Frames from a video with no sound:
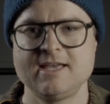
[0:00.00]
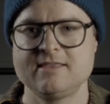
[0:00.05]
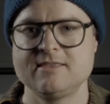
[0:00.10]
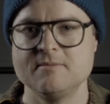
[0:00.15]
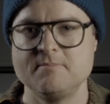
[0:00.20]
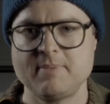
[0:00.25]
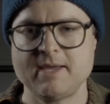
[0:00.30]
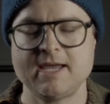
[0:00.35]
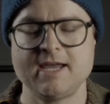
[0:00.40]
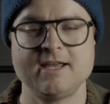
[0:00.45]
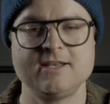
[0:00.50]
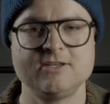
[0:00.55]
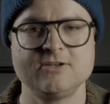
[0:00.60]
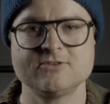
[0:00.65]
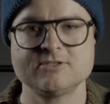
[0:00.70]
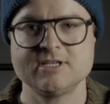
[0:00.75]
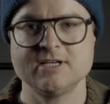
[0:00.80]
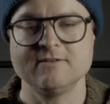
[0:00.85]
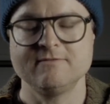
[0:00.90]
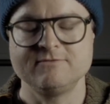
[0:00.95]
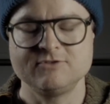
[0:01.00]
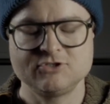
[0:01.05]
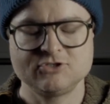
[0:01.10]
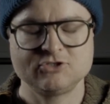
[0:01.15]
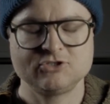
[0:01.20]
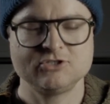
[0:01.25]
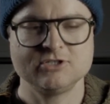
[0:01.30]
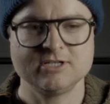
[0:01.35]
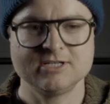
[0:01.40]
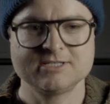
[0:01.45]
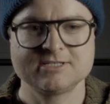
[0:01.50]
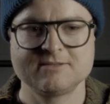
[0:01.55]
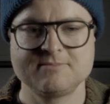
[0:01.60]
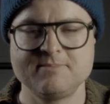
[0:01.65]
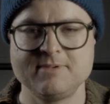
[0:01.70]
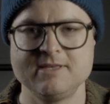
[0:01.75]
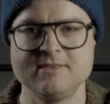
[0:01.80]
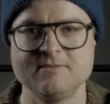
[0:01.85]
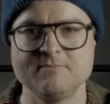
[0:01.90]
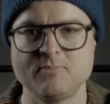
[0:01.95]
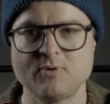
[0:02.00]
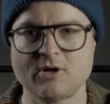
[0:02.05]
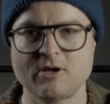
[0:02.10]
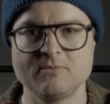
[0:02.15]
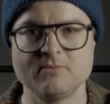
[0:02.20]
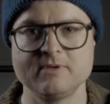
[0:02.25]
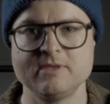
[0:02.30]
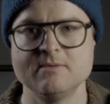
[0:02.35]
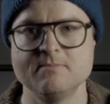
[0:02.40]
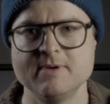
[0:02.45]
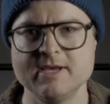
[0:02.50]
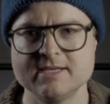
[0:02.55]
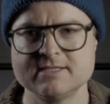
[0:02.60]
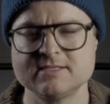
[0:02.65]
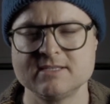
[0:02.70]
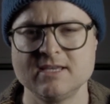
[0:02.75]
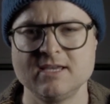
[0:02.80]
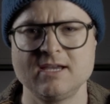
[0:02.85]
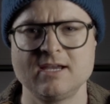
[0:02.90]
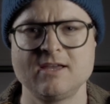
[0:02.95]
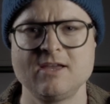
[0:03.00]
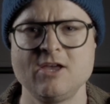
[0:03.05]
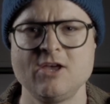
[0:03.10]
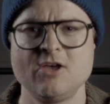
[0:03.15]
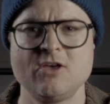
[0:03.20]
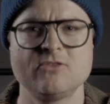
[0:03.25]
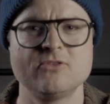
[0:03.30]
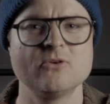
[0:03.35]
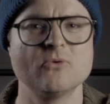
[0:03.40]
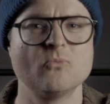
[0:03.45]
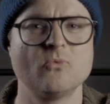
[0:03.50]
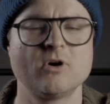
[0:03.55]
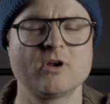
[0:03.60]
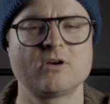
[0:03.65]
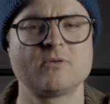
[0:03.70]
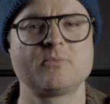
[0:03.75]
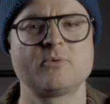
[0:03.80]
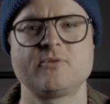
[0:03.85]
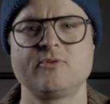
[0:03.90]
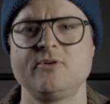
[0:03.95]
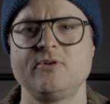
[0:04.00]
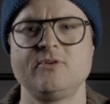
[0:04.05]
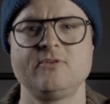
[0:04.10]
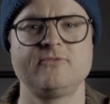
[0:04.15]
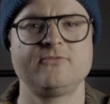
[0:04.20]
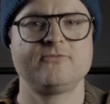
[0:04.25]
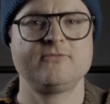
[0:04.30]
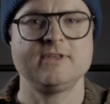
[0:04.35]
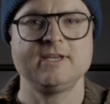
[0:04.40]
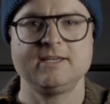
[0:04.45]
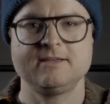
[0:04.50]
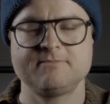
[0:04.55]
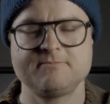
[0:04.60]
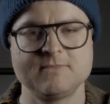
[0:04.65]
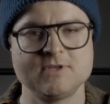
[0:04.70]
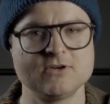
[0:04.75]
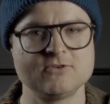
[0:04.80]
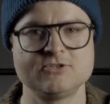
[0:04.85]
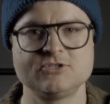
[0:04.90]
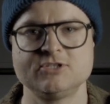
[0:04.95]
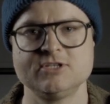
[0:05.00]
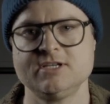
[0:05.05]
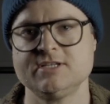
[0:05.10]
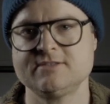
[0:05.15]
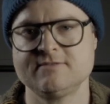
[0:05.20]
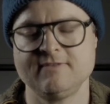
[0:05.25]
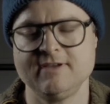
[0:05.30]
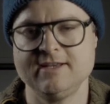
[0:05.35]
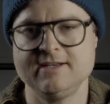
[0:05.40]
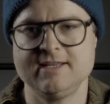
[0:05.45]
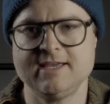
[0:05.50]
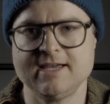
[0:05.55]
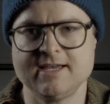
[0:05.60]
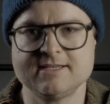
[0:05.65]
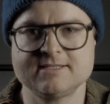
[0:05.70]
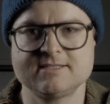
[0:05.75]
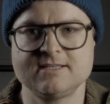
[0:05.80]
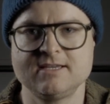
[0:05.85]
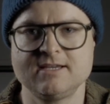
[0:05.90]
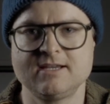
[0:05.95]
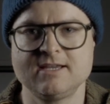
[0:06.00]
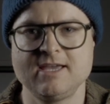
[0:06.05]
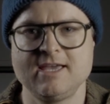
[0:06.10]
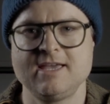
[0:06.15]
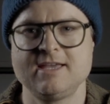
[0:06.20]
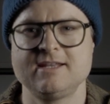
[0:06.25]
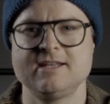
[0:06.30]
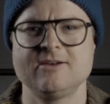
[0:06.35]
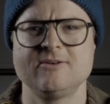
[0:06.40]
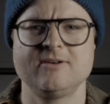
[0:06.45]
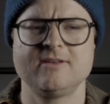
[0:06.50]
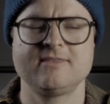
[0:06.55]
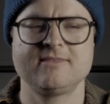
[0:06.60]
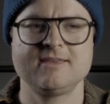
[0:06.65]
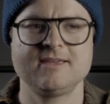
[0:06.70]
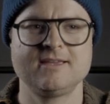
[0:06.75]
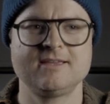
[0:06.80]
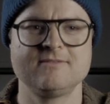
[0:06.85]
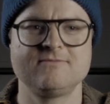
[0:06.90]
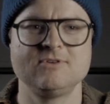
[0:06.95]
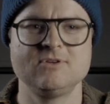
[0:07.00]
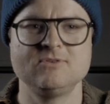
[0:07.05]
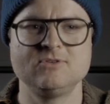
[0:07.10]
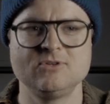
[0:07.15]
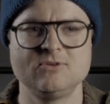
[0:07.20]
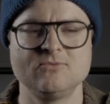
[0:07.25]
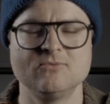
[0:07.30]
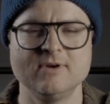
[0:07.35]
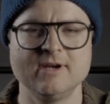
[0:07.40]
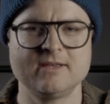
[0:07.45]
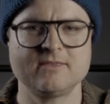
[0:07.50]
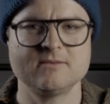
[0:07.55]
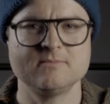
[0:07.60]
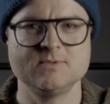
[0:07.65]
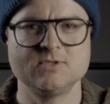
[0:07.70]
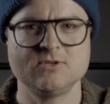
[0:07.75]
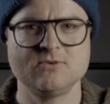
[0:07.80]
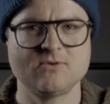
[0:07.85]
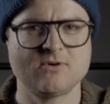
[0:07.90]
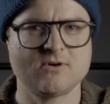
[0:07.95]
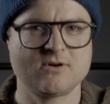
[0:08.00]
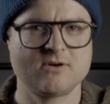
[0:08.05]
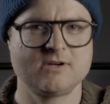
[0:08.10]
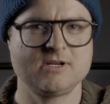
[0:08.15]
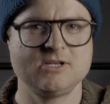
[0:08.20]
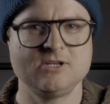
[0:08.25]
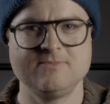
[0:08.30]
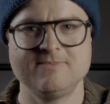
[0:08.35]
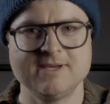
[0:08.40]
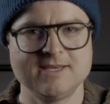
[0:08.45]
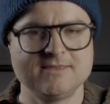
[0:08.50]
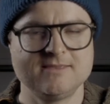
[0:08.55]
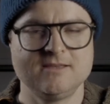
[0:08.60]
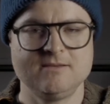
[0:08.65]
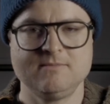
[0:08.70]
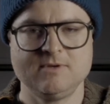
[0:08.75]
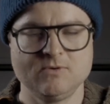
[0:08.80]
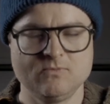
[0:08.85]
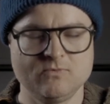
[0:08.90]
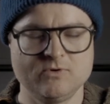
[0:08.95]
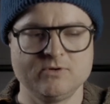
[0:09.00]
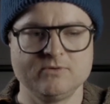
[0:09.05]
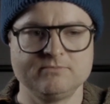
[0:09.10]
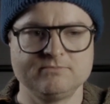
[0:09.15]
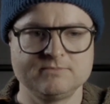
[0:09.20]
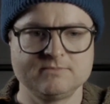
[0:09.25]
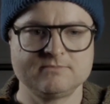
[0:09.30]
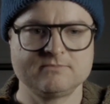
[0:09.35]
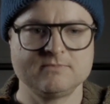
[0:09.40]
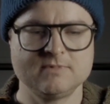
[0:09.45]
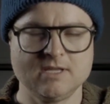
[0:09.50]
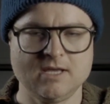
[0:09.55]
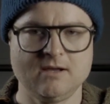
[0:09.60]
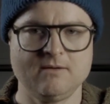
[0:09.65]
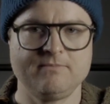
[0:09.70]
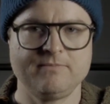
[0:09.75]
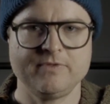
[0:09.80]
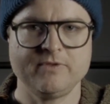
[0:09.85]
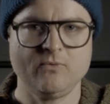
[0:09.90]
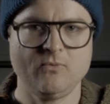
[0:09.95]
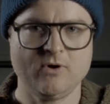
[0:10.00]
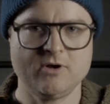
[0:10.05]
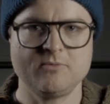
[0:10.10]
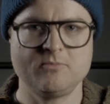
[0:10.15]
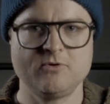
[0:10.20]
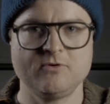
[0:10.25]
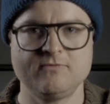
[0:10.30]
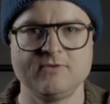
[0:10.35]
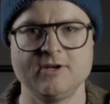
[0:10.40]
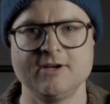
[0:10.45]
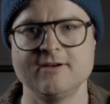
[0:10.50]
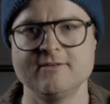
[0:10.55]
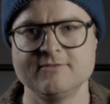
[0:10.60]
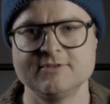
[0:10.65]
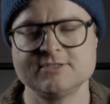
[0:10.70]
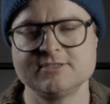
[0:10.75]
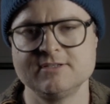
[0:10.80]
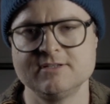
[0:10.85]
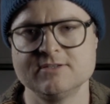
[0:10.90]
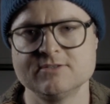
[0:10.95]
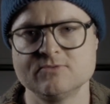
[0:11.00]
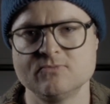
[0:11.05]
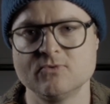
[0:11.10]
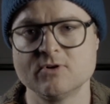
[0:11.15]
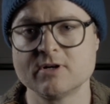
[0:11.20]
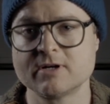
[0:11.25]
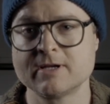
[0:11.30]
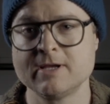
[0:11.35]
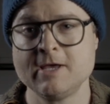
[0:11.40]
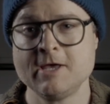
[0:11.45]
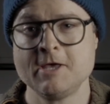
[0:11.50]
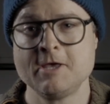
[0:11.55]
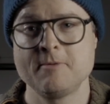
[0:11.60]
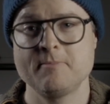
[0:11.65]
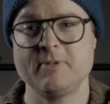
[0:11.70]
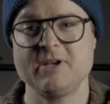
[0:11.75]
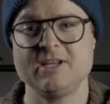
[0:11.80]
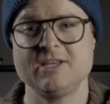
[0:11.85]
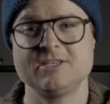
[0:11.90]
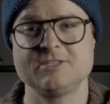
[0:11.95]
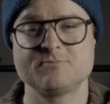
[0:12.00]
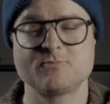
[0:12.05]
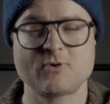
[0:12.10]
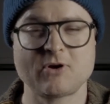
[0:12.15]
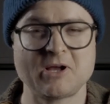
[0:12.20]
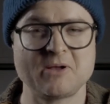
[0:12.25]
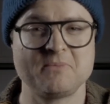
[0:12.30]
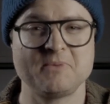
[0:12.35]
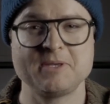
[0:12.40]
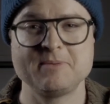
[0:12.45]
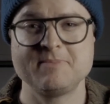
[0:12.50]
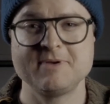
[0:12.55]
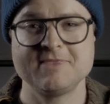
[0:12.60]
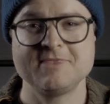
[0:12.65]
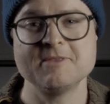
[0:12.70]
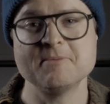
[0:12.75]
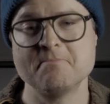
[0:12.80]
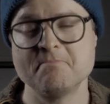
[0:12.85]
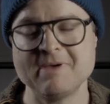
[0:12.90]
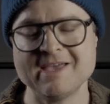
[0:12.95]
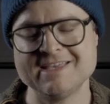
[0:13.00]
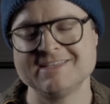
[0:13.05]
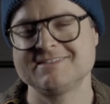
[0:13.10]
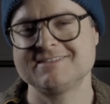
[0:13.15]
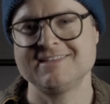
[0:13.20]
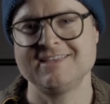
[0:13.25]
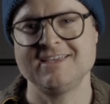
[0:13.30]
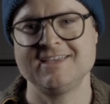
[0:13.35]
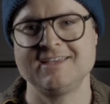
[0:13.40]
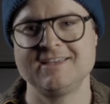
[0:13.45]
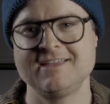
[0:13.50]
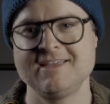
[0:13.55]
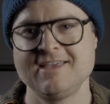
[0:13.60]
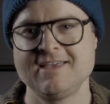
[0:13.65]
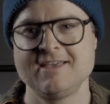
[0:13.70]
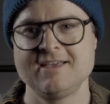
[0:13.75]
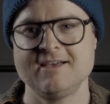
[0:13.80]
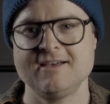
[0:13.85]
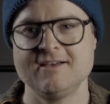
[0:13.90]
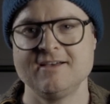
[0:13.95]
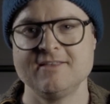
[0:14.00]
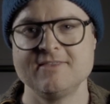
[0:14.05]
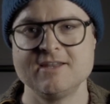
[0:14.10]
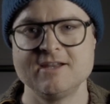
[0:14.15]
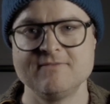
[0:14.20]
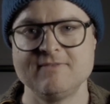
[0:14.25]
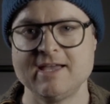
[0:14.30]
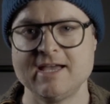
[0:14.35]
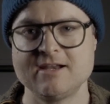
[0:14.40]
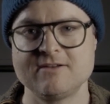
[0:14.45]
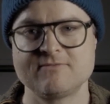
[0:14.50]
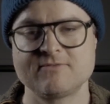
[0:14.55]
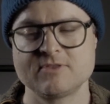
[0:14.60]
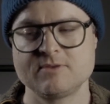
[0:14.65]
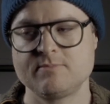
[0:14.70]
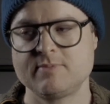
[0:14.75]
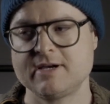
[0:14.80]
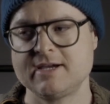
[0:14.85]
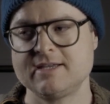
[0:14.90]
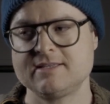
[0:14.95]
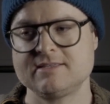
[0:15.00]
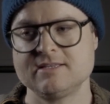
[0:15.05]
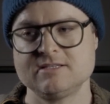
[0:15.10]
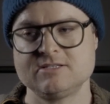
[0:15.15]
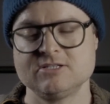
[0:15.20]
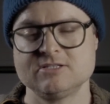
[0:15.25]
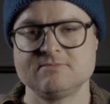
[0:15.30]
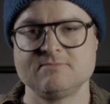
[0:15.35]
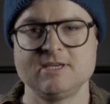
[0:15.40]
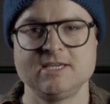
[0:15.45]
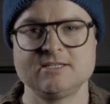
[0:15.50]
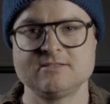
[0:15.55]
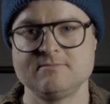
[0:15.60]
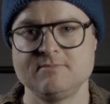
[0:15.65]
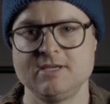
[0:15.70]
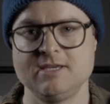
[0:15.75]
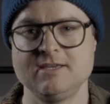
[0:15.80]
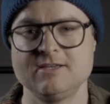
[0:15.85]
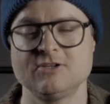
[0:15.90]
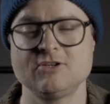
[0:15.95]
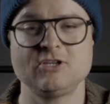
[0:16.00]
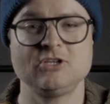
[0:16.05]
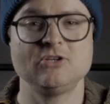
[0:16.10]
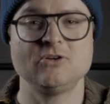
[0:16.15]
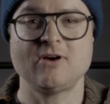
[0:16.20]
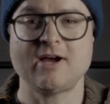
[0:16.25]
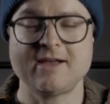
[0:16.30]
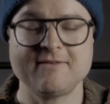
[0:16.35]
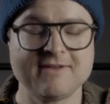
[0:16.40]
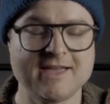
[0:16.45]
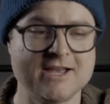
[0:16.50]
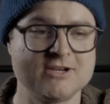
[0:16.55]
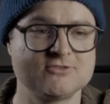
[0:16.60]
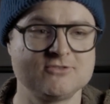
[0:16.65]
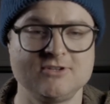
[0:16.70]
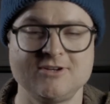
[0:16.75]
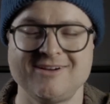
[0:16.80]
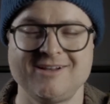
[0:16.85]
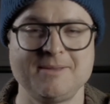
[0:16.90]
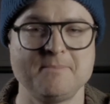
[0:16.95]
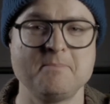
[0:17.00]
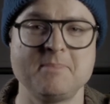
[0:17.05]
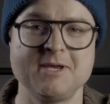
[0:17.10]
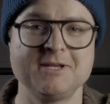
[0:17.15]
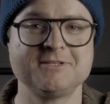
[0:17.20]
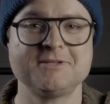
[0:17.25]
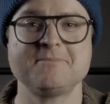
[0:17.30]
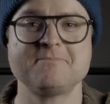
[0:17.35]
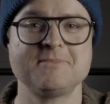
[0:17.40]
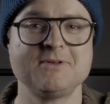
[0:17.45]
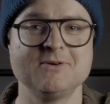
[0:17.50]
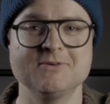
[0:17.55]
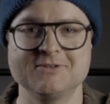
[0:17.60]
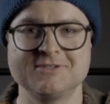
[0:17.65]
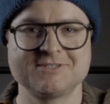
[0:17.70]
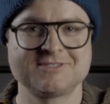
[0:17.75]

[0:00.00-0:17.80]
The panniers have just been probably the best thing. They're waterproof, like they're just fantastic. Now I think if you do wreck them too hard and you bend them, it will not, the waterproofing obviously doesn't work, but it's probably been the best thing that I've added for the bike that just makes me, you know, I've actually gone and picked up milk.